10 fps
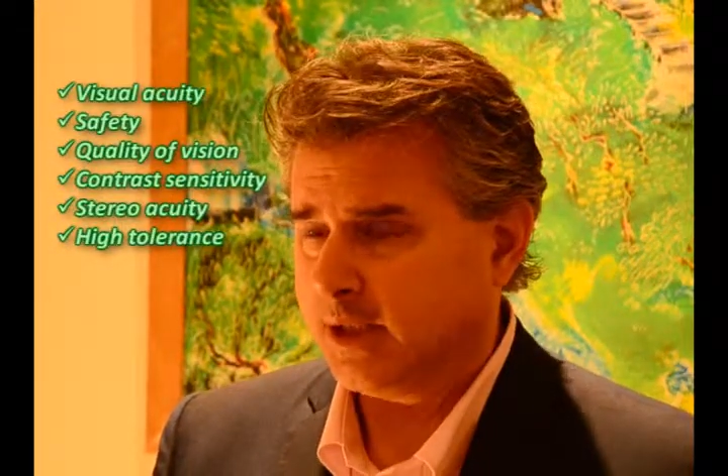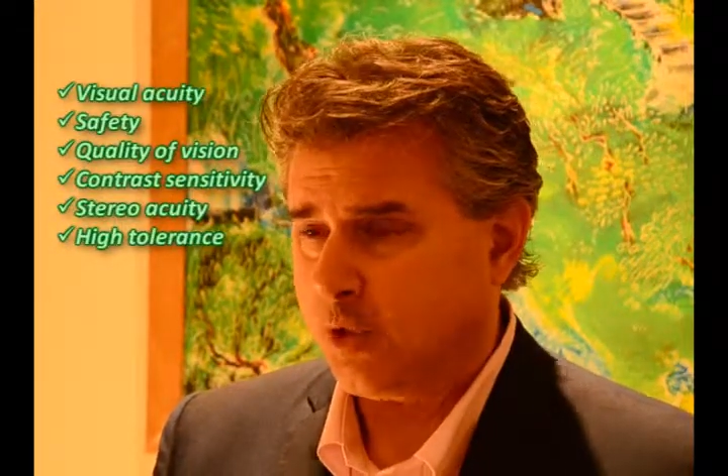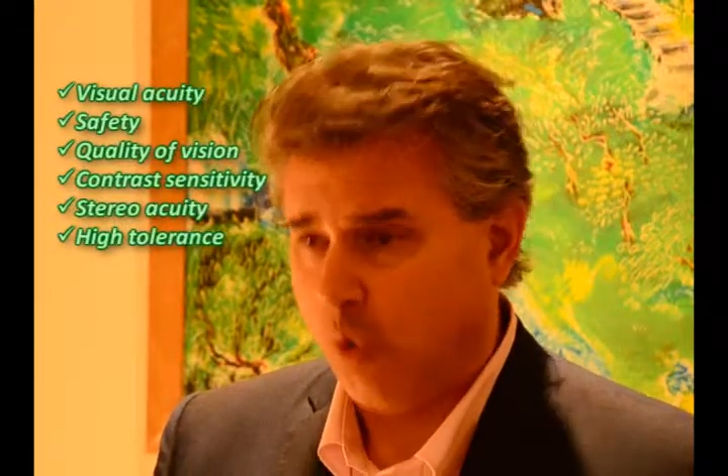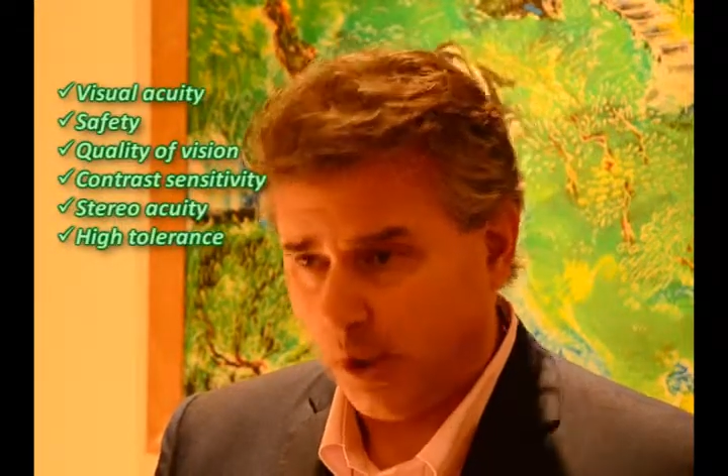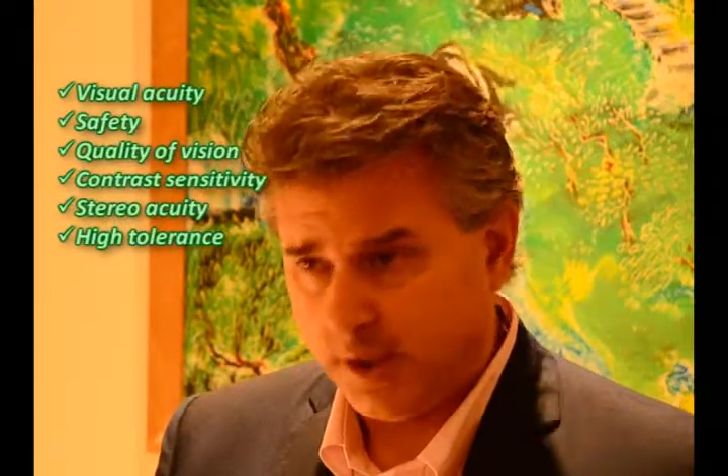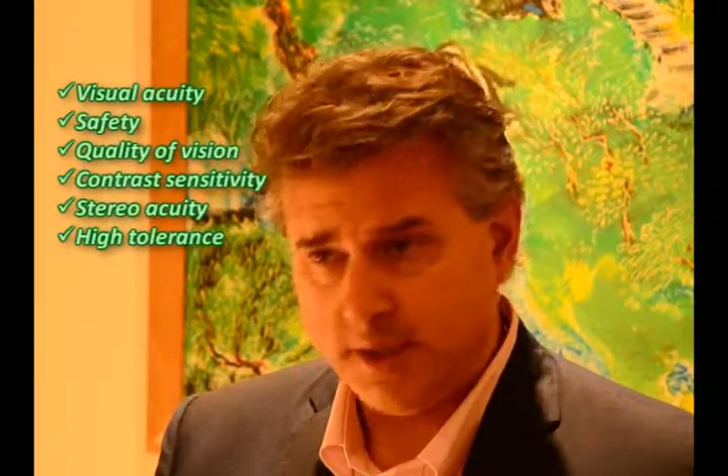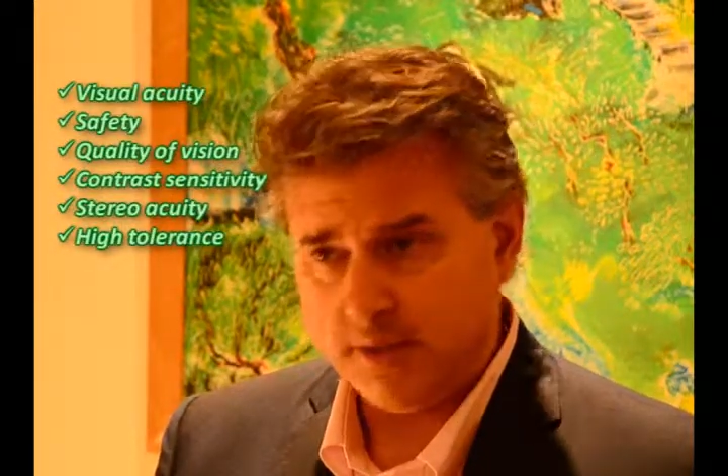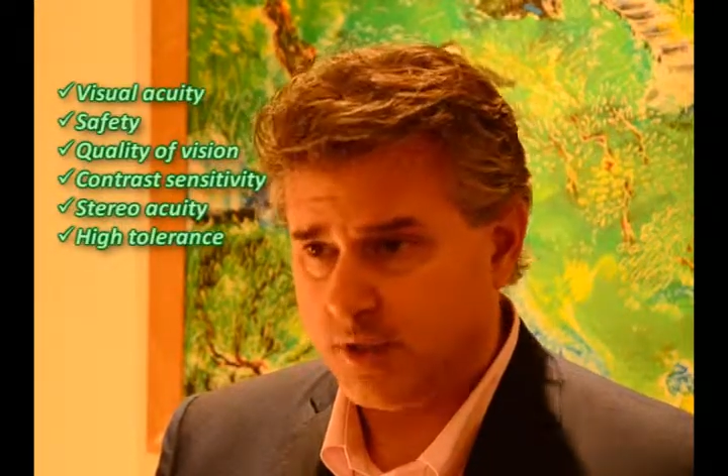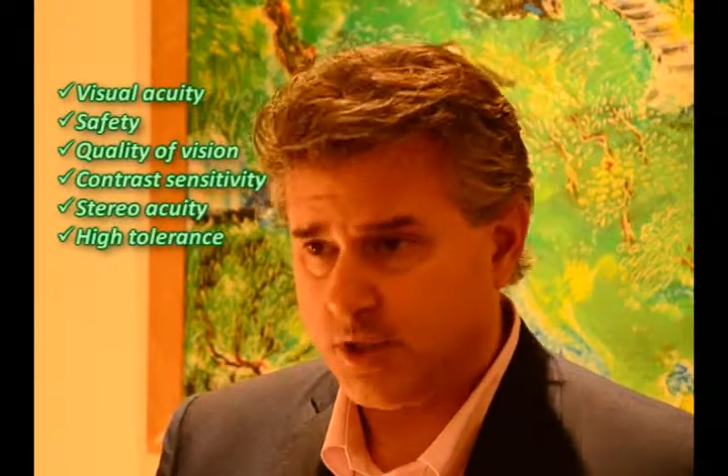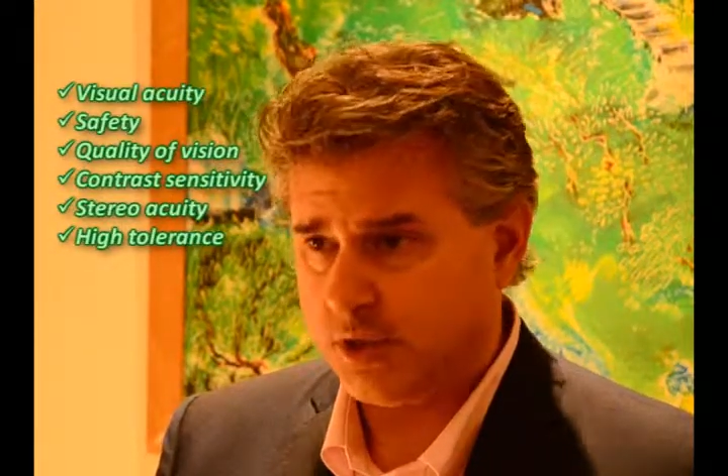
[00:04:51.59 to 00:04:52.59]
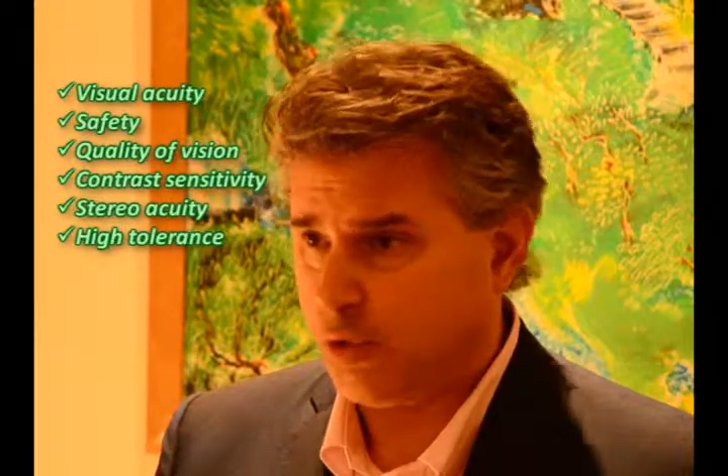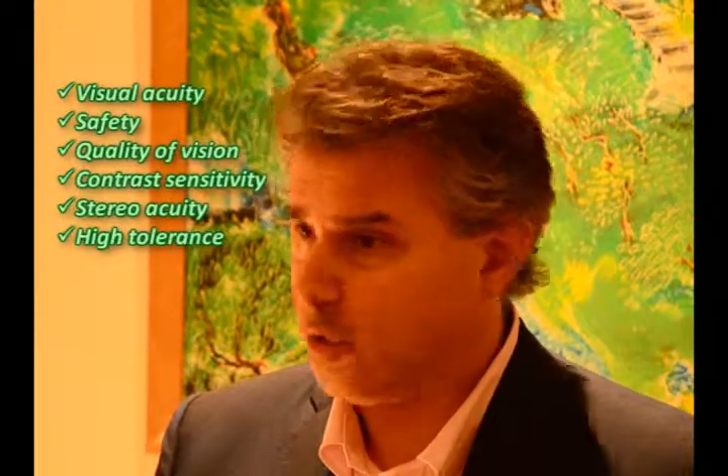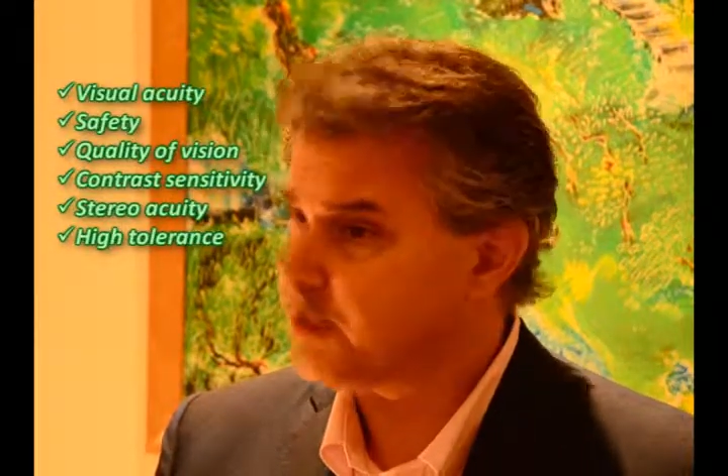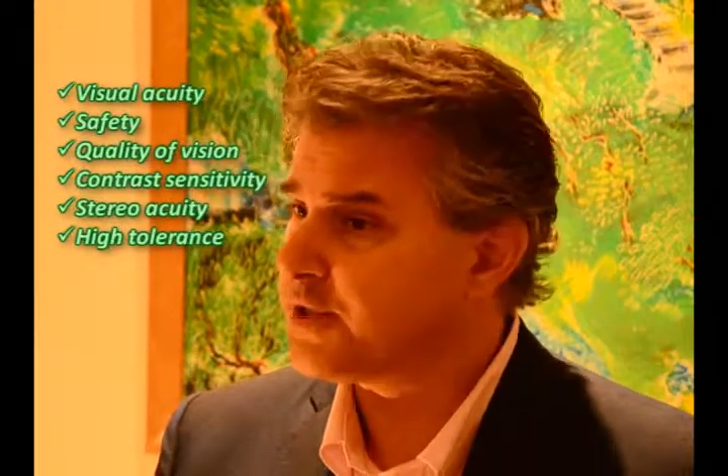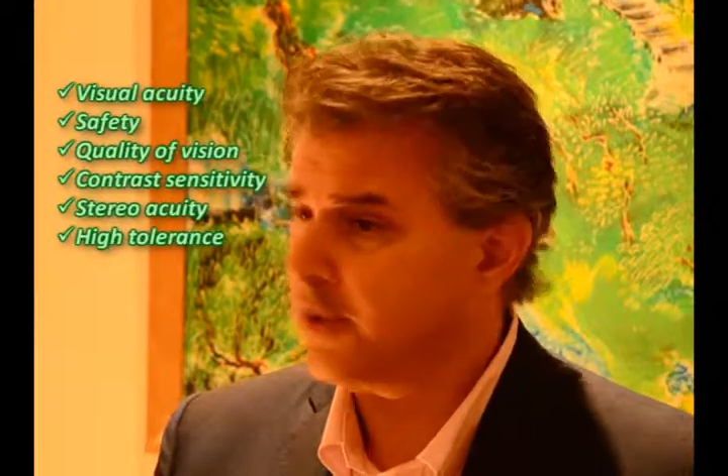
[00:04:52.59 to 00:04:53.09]
quality of vision,
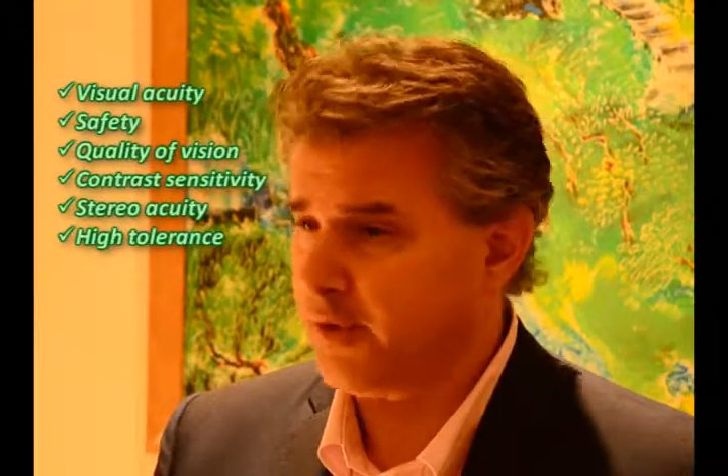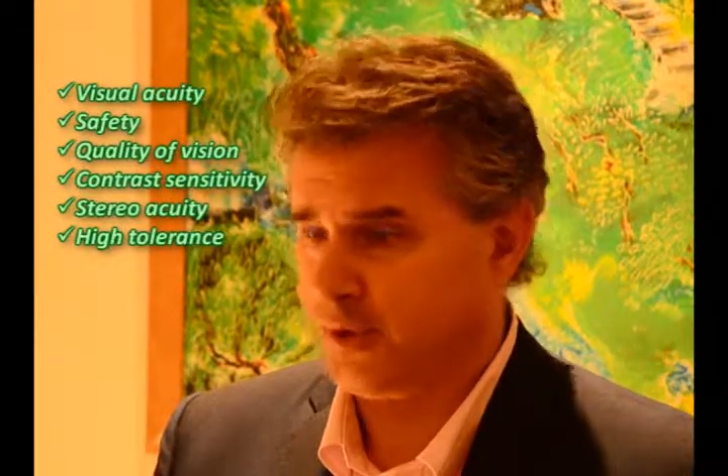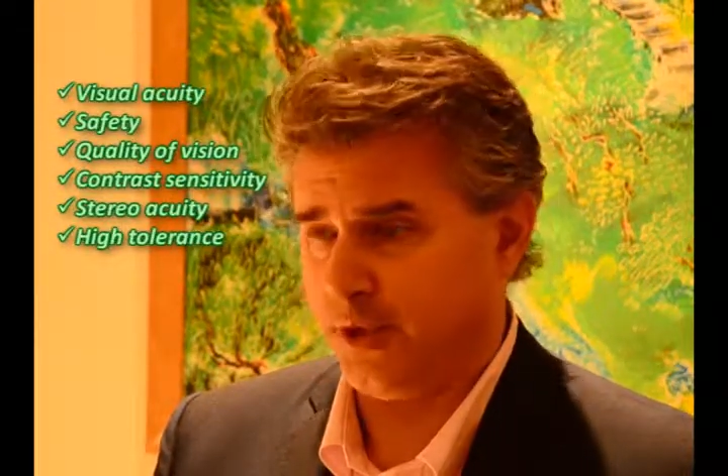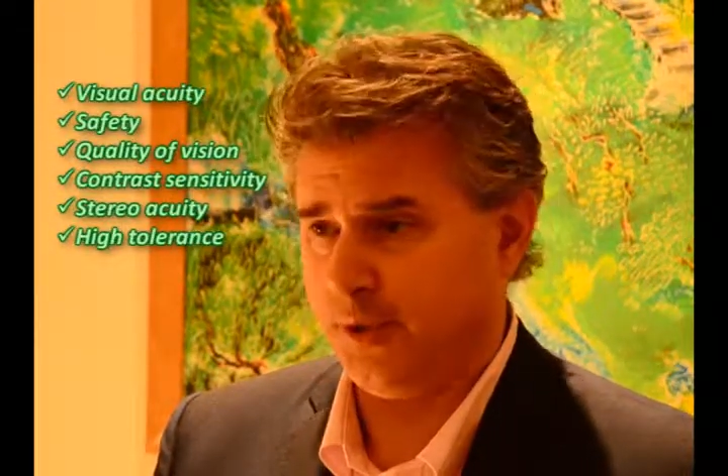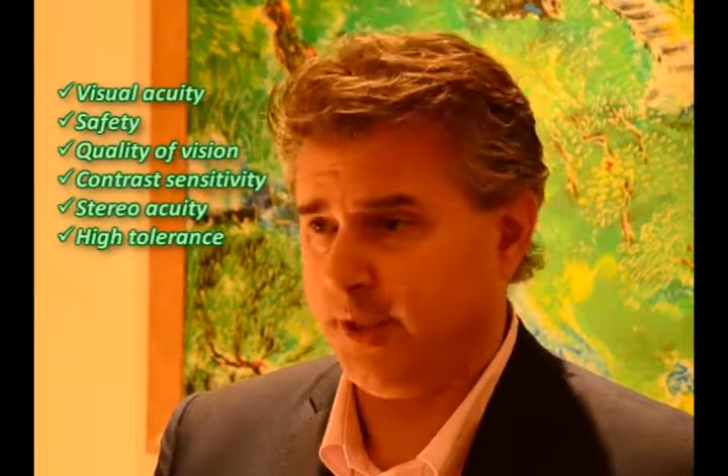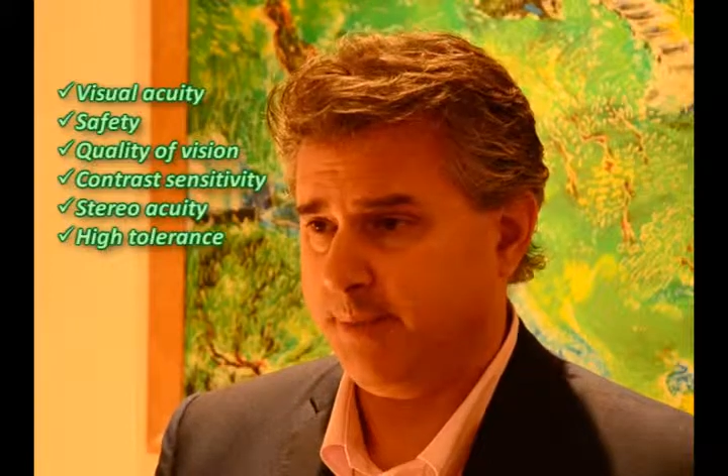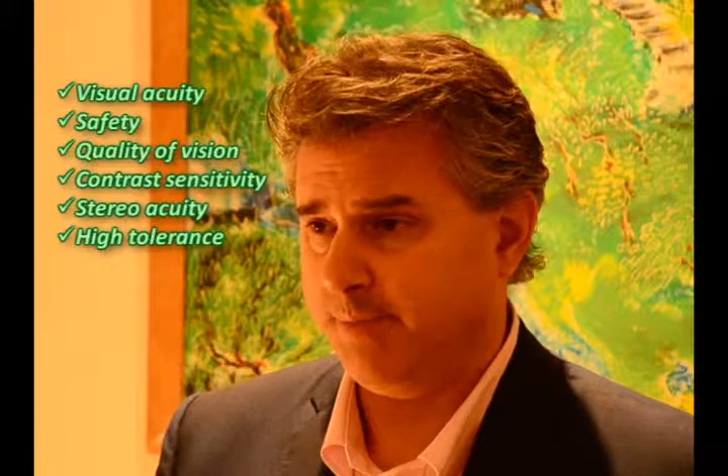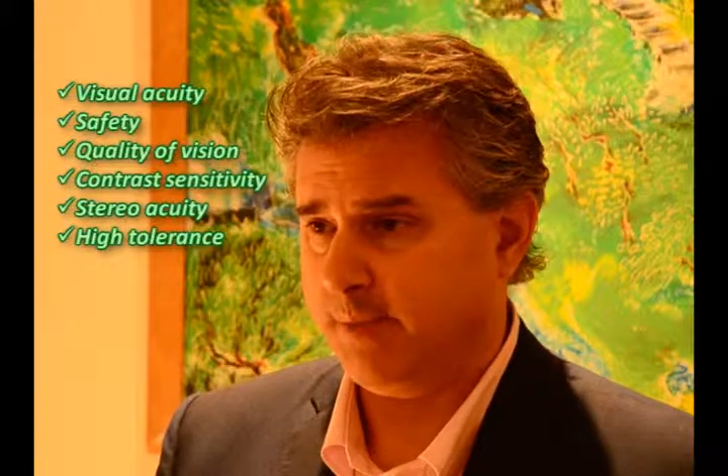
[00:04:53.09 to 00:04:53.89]
or stereo acuity,